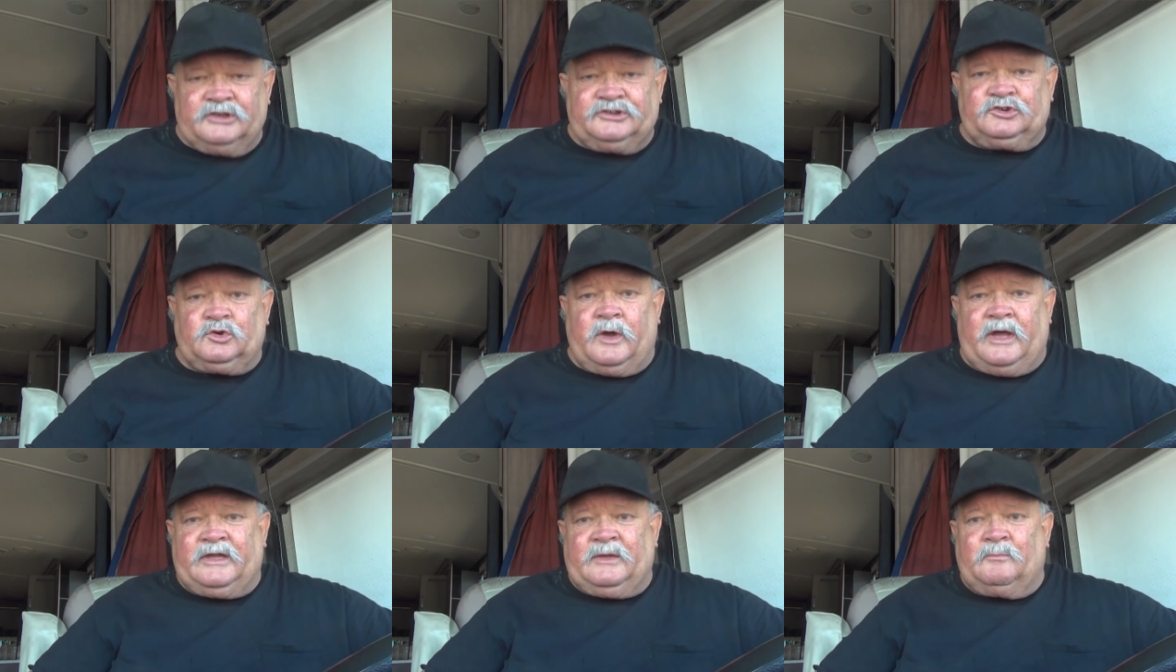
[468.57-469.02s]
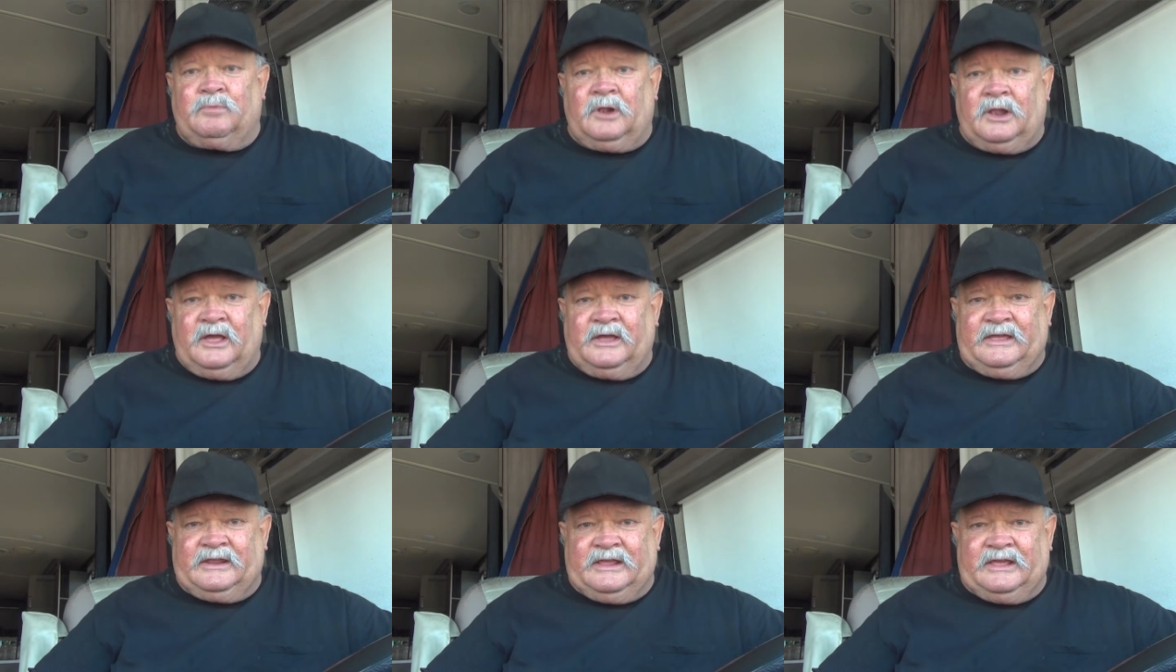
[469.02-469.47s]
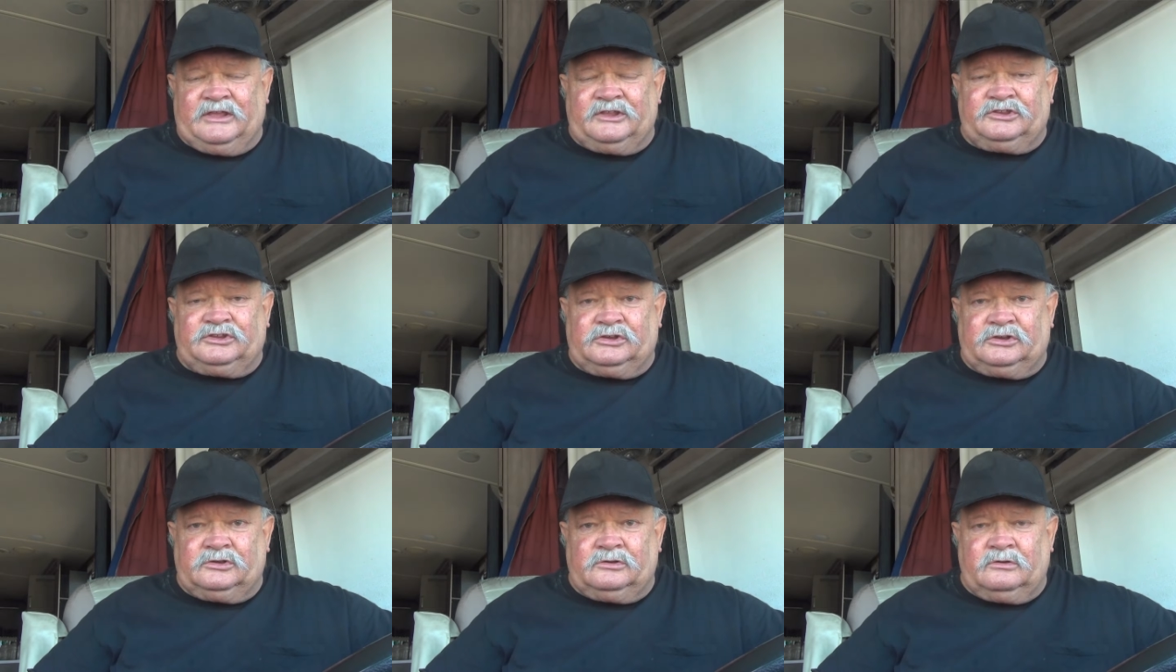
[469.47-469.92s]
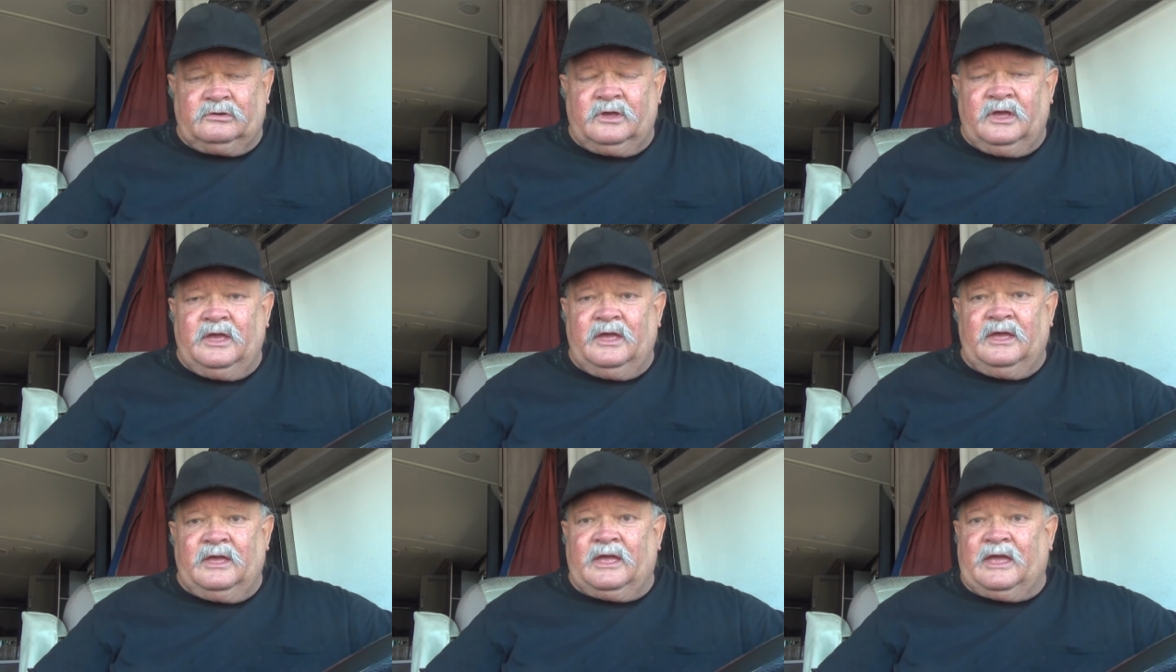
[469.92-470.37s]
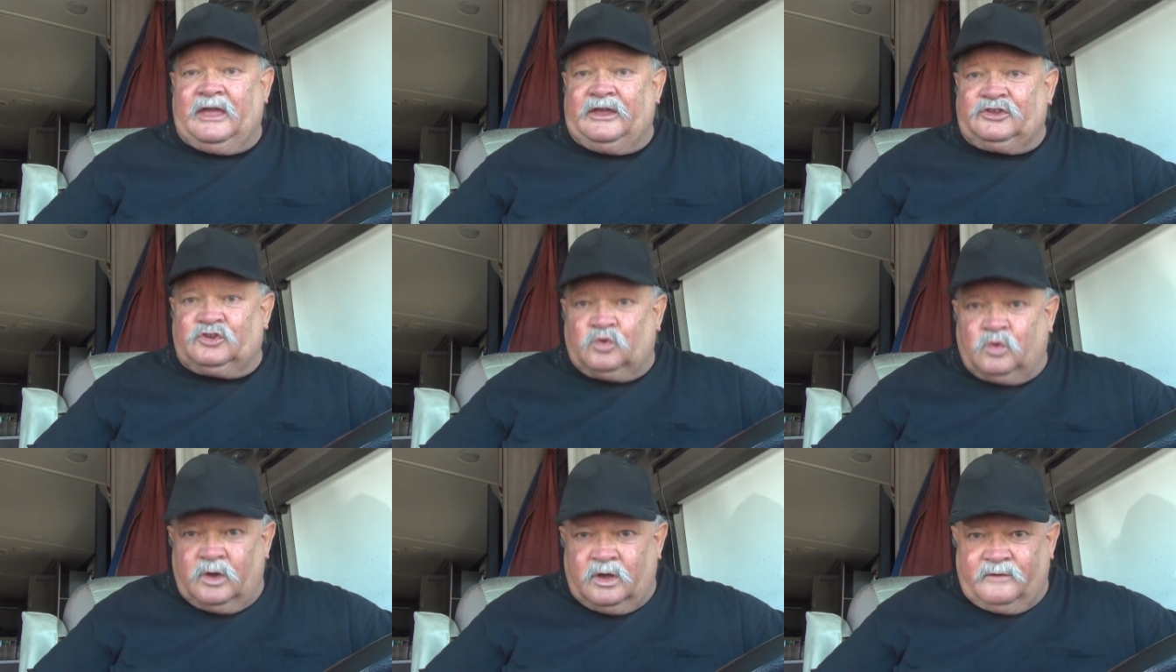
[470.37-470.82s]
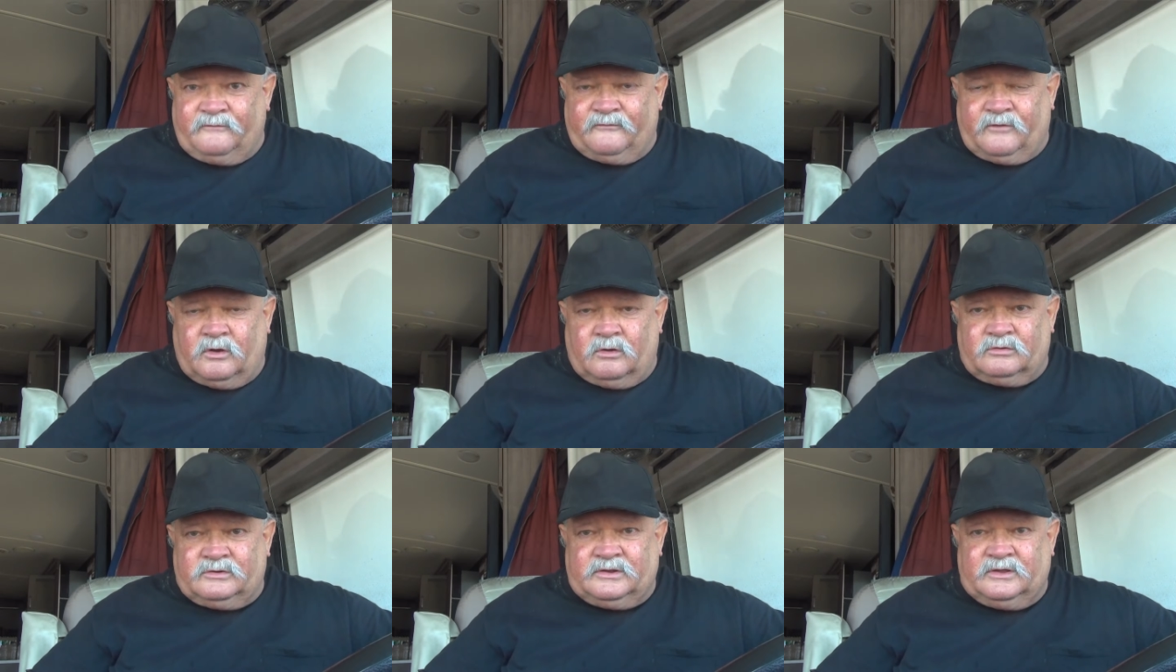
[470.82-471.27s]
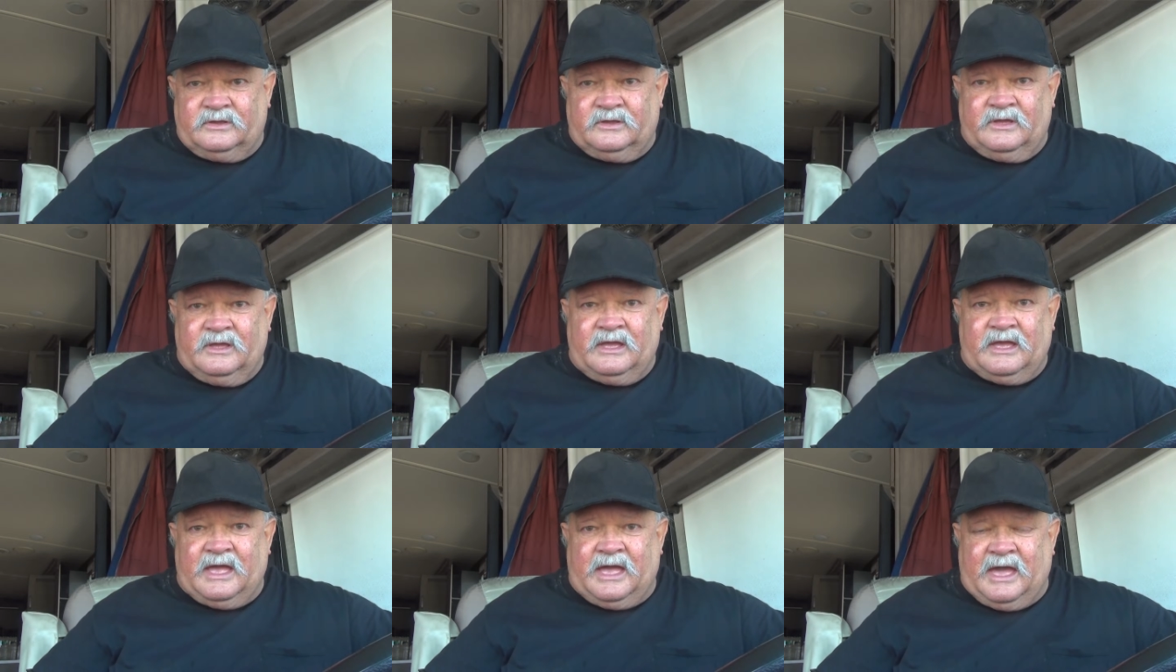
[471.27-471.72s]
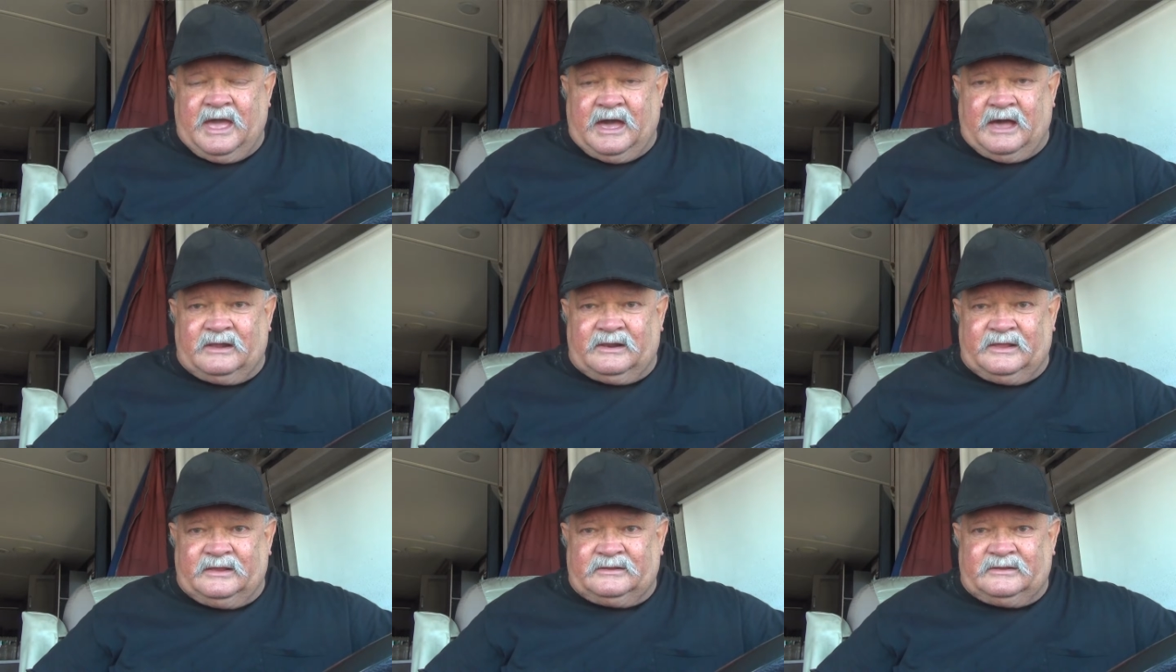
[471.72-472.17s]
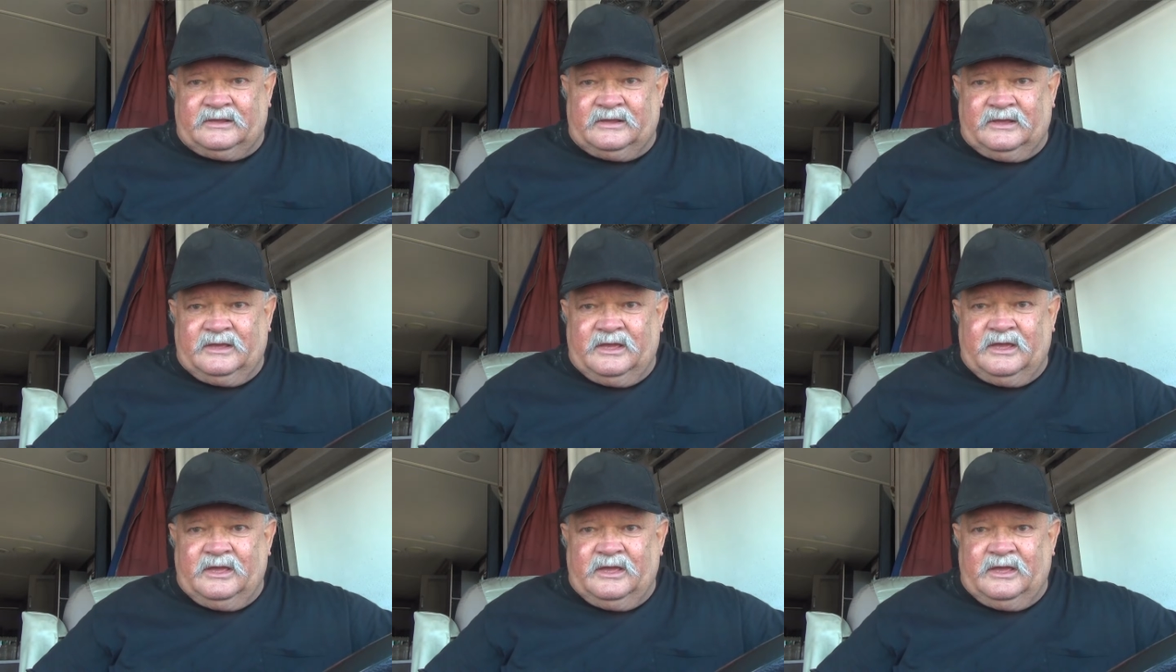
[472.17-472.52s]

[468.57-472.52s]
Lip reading: So I can plug it into a 12 volt outlet.